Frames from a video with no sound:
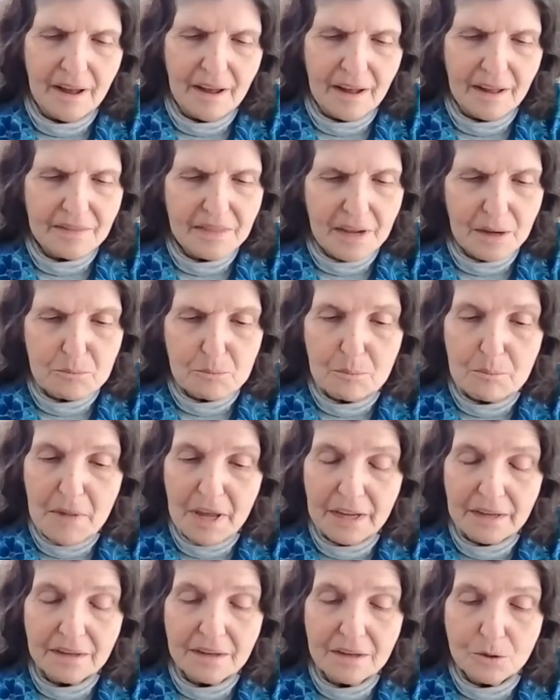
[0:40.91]
and that
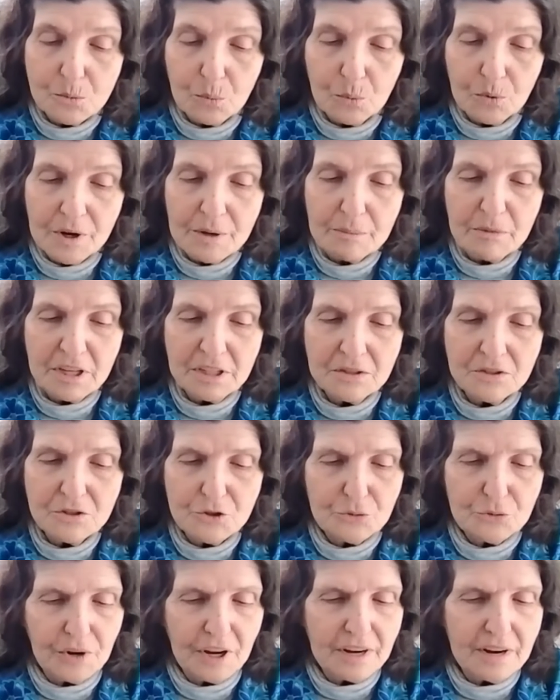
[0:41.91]
men and women
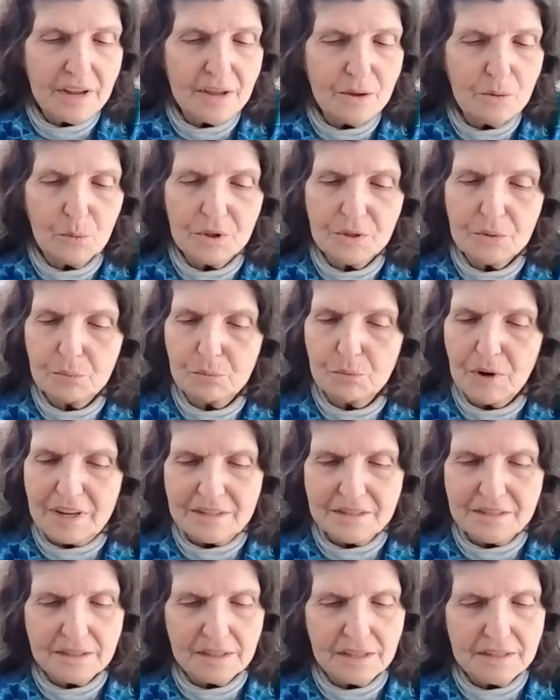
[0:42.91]
treading with
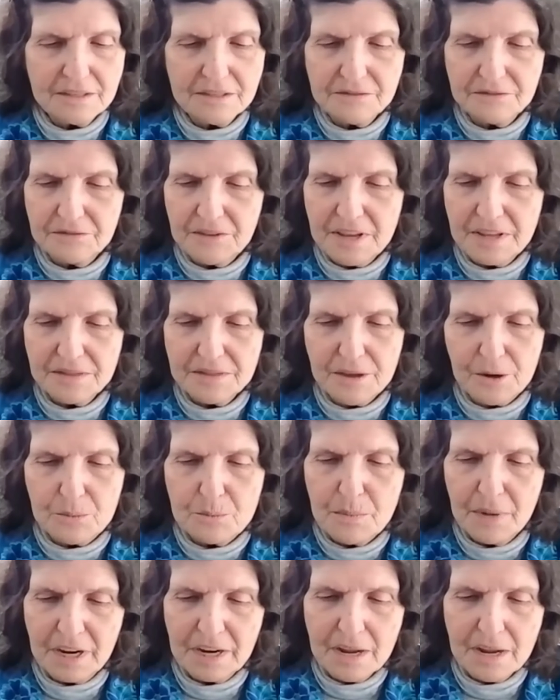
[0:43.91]
restless feet their
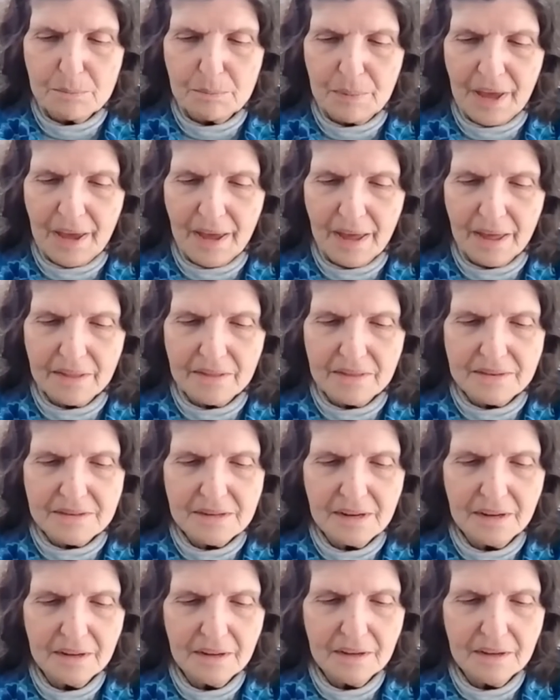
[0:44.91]
many paths,